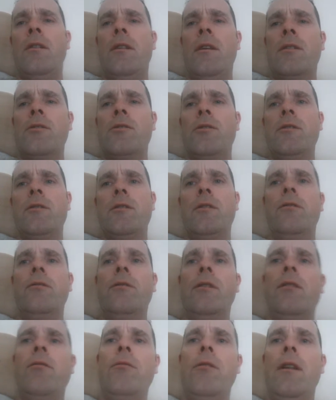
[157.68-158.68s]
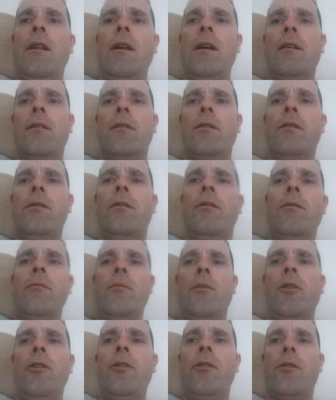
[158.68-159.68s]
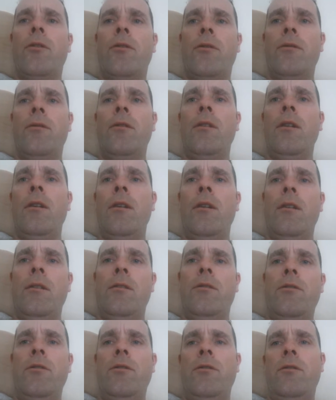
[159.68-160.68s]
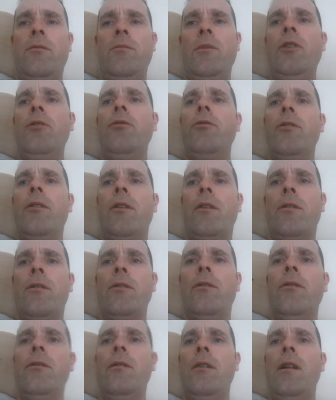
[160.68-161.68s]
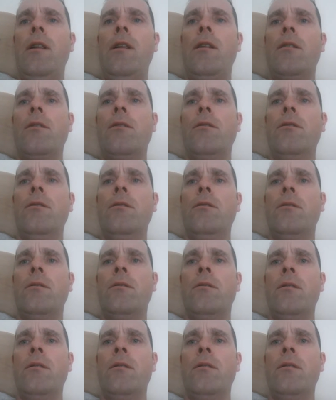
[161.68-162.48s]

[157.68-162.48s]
actually sound that relaxing, but it's just music, so I let it go.